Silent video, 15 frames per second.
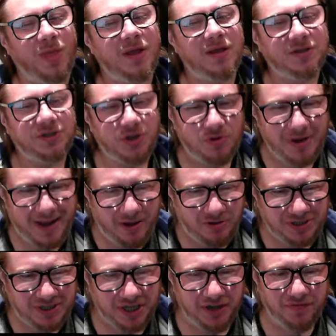So now
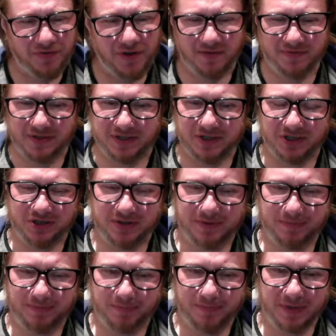c5 is
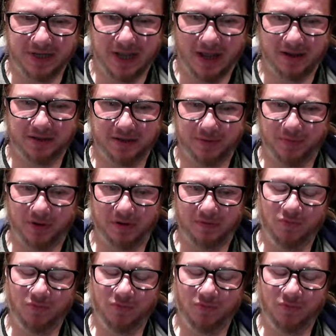targetable.